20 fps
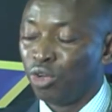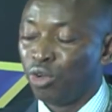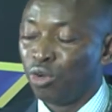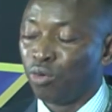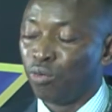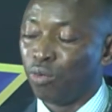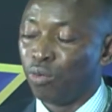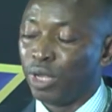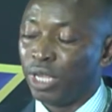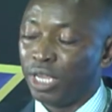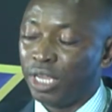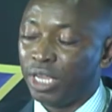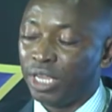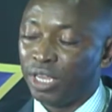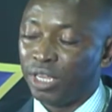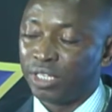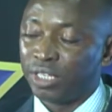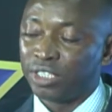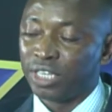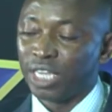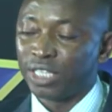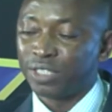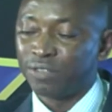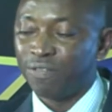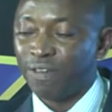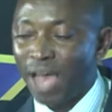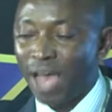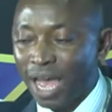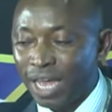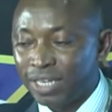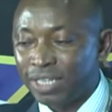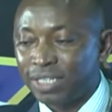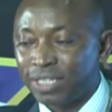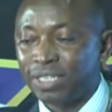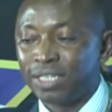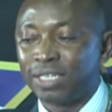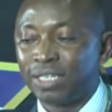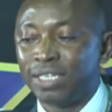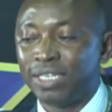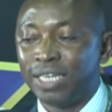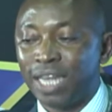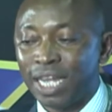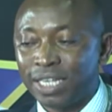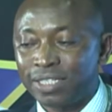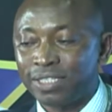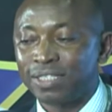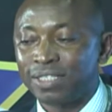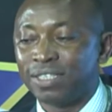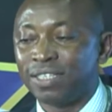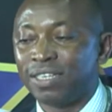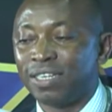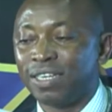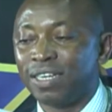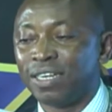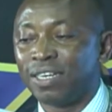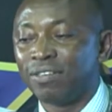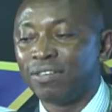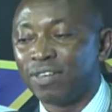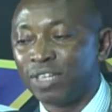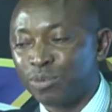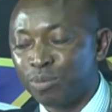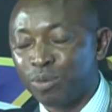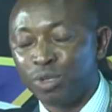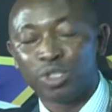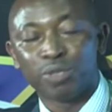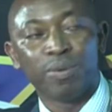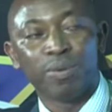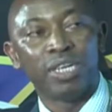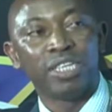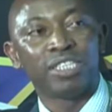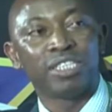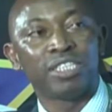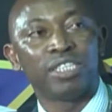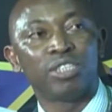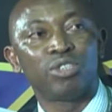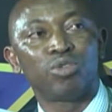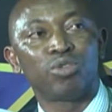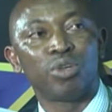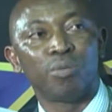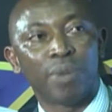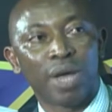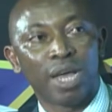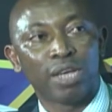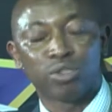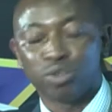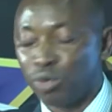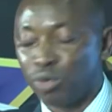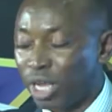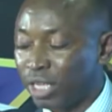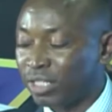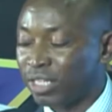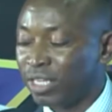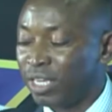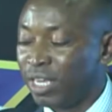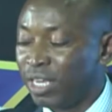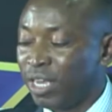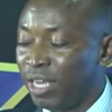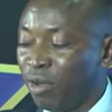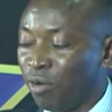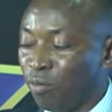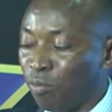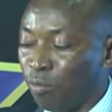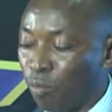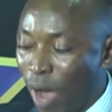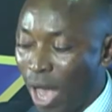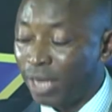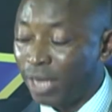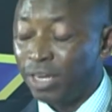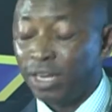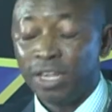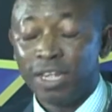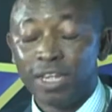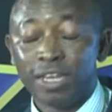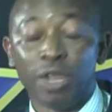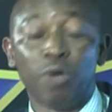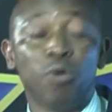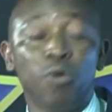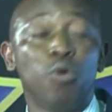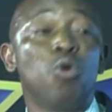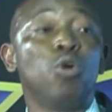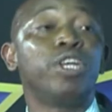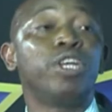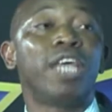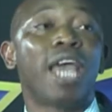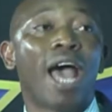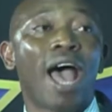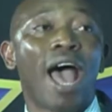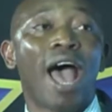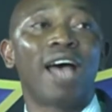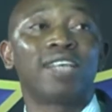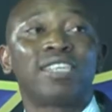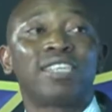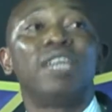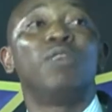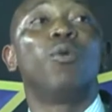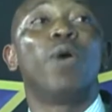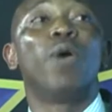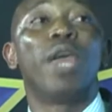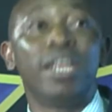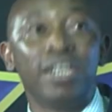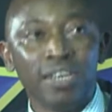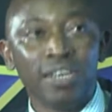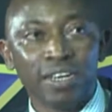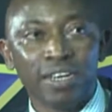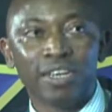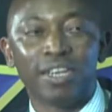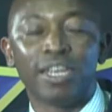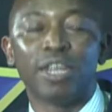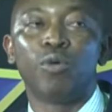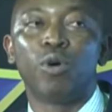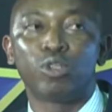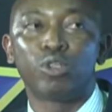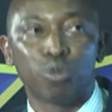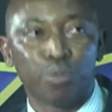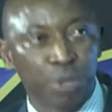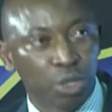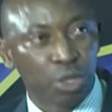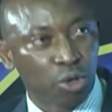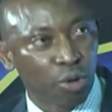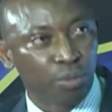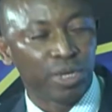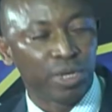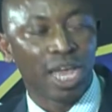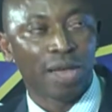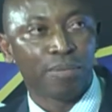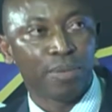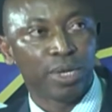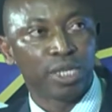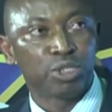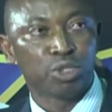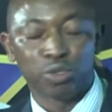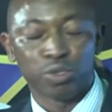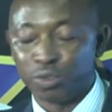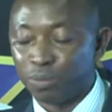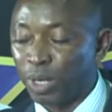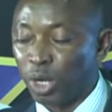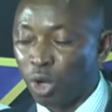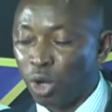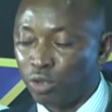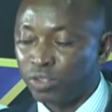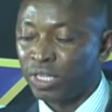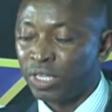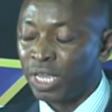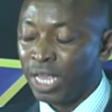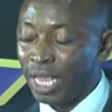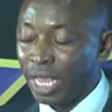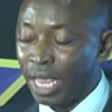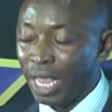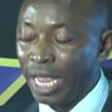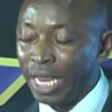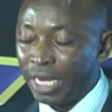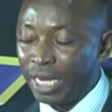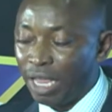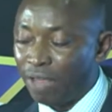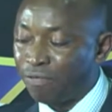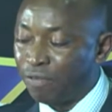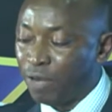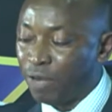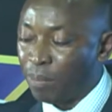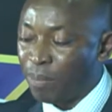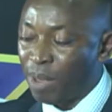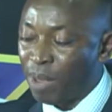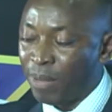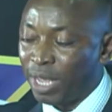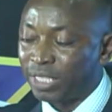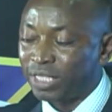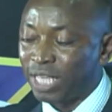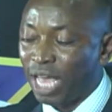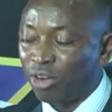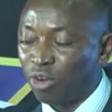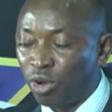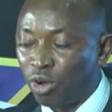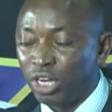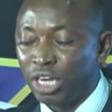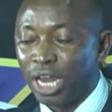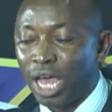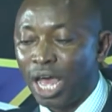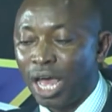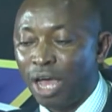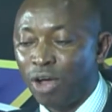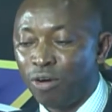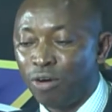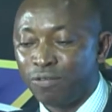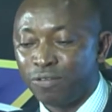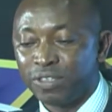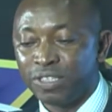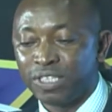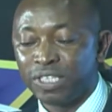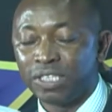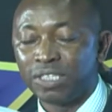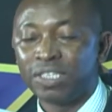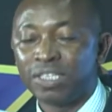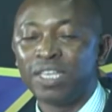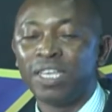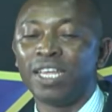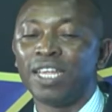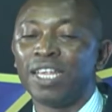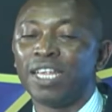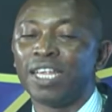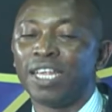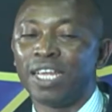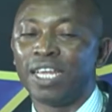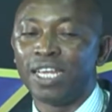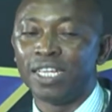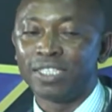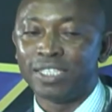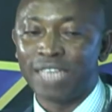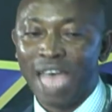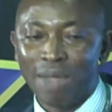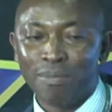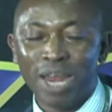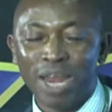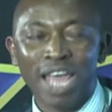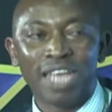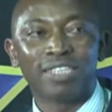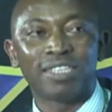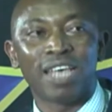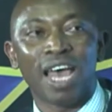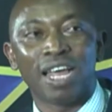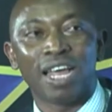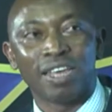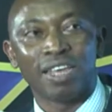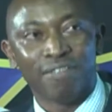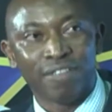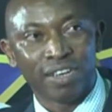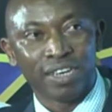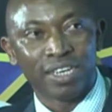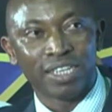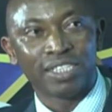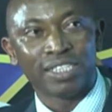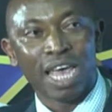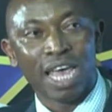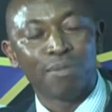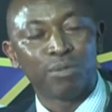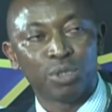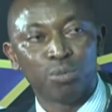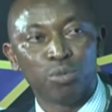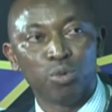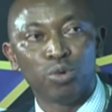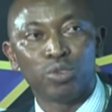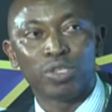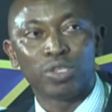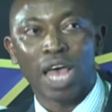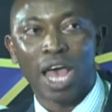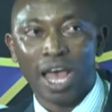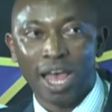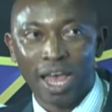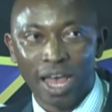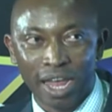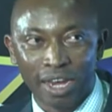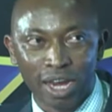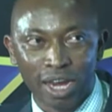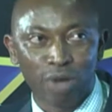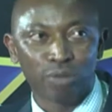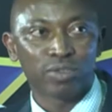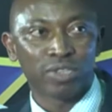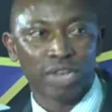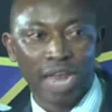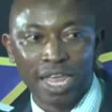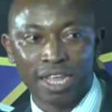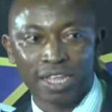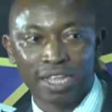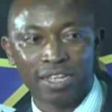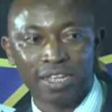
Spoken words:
we transferred that responsibility to the bank so that, one, they will go there as and when they want to pick up their pensions. Because if the payments are done in our offices, timelines are given, timetables are announced, like